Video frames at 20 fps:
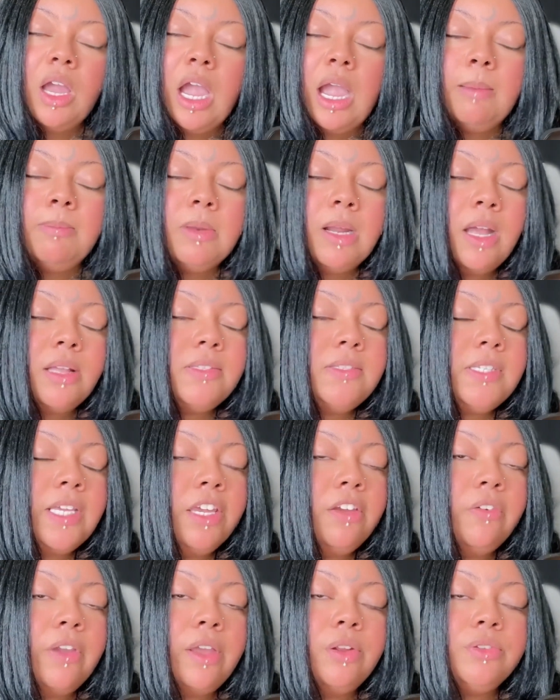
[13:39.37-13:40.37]
I'm not
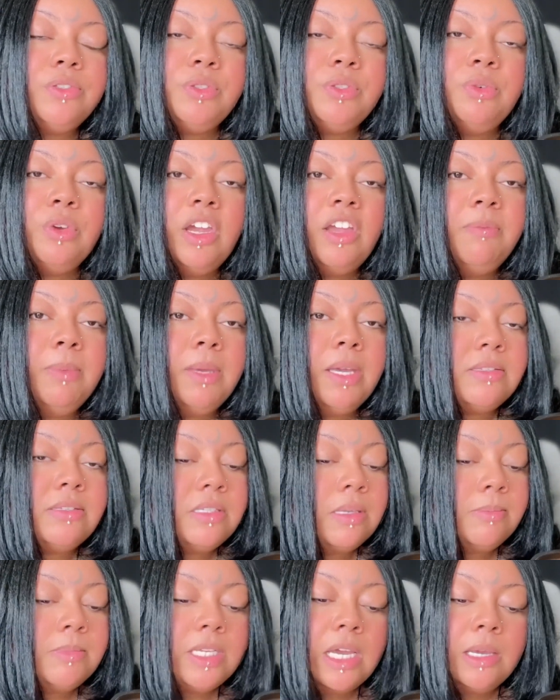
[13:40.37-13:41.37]
saying cradle to the grave, because
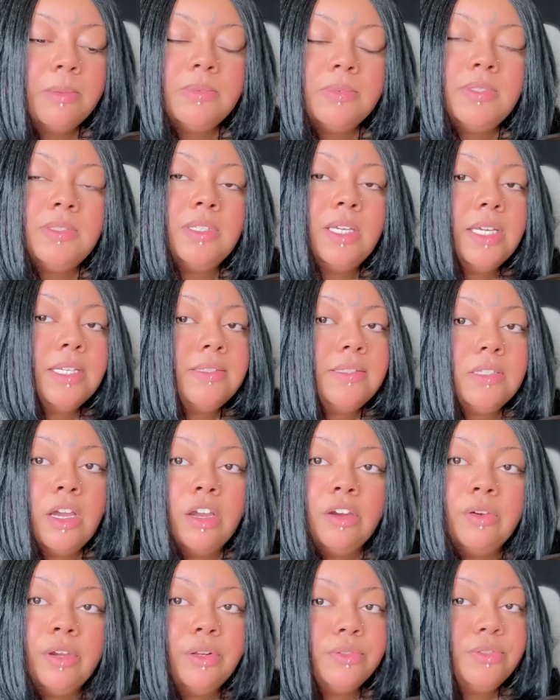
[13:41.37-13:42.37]
sometimes it's
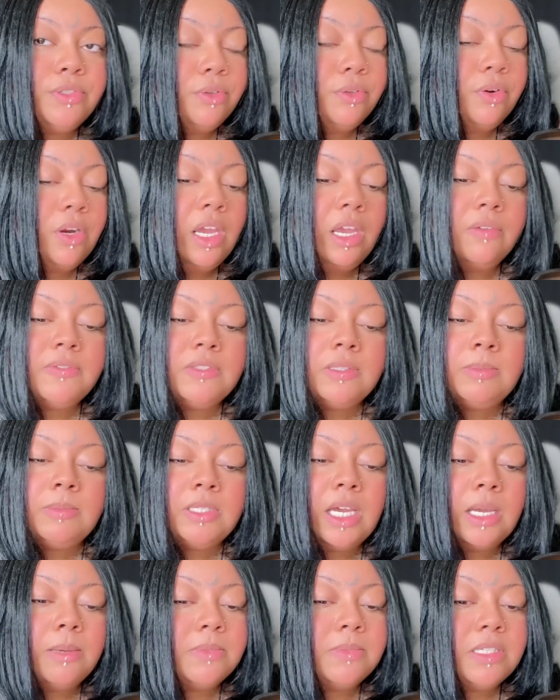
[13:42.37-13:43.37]
not cradle to the grave.
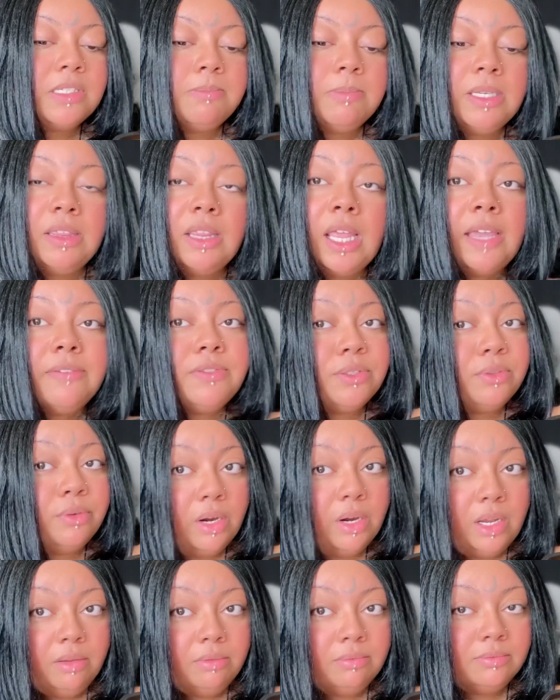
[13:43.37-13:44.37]
Sometimes it's midlife to the
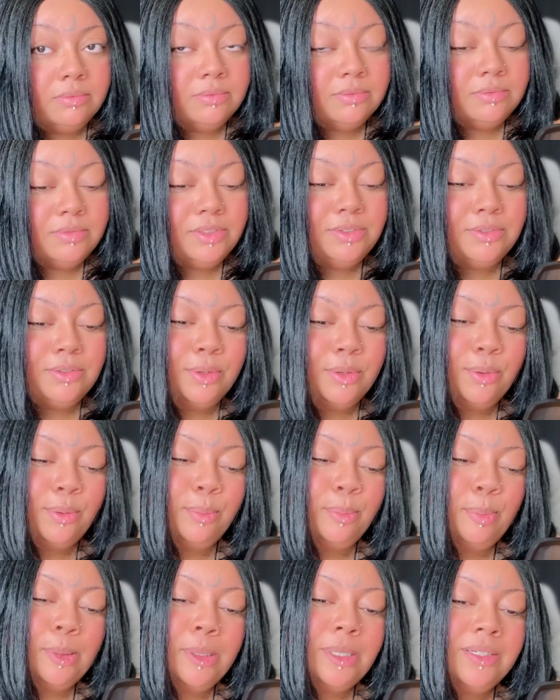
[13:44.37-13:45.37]
grave, you
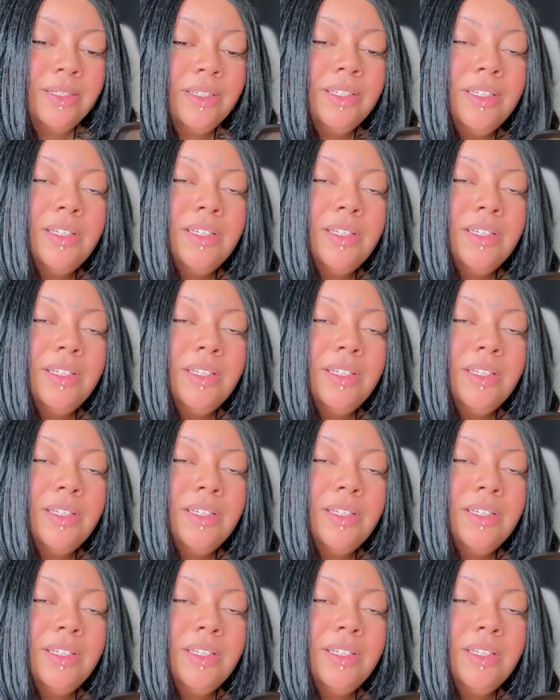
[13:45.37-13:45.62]
know, but